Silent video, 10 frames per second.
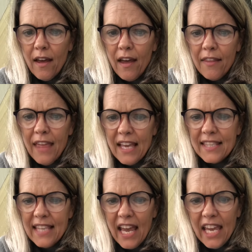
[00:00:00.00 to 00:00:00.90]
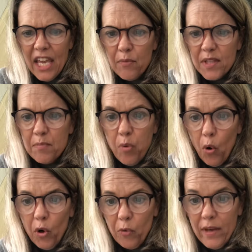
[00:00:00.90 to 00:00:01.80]
"They say he was
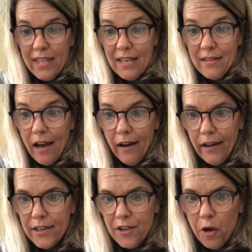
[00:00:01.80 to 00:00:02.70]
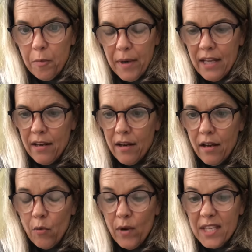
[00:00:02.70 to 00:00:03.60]
born with his eyes open,"
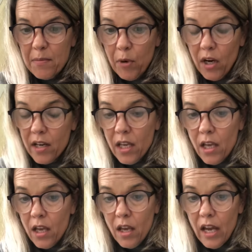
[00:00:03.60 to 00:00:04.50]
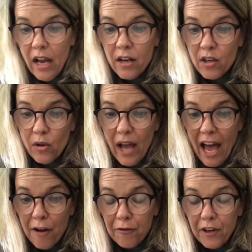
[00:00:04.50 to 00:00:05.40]
whispered Uncle
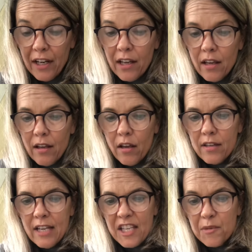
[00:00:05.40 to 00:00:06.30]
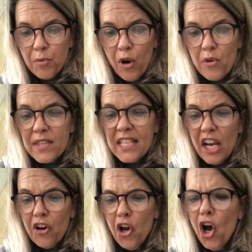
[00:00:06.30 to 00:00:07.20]
Alfred. Despereaux
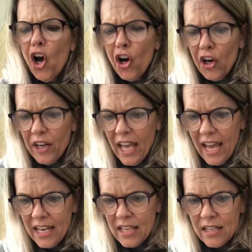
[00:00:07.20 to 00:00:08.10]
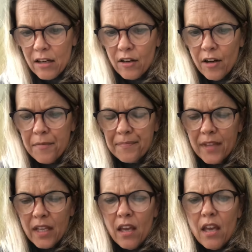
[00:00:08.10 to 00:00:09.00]
stared hard at his uncle.
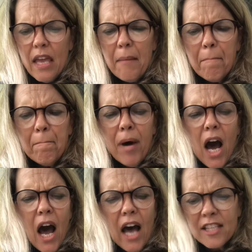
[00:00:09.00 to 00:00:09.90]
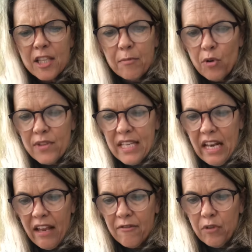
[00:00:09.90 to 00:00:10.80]
"Impossible," said
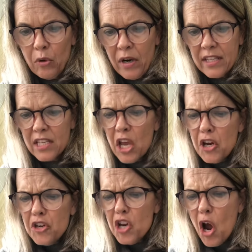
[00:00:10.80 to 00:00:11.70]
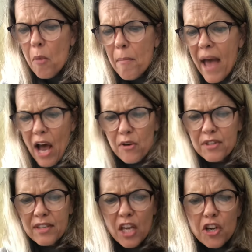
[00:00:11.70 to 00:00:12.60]
Aunt Florence. "No
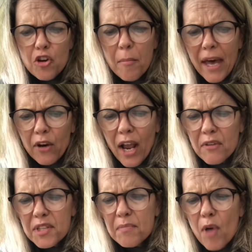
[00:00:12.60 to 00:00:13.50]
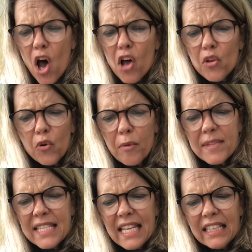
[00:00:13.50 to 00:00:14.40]
mouse, no matter how small or
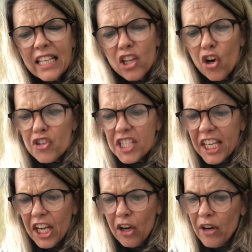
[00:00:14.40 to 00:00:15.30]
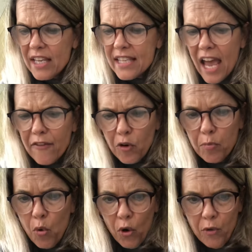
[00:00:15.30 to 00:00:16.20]
obscenely large the ear, is ever
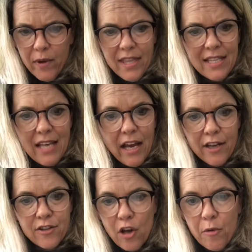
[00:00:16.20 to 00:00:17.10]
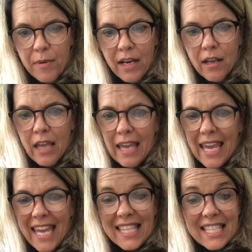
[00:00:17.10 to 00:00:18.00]
born with his eyes open.
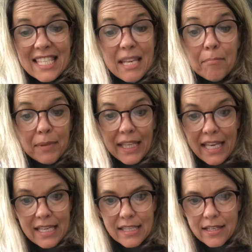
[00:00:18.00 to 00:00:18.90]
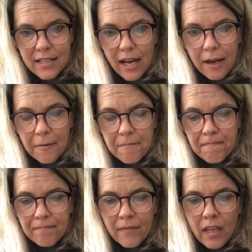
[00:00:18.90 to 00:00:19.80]
It simply isn't done."
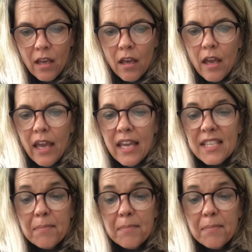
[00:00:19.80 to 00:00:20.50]
"His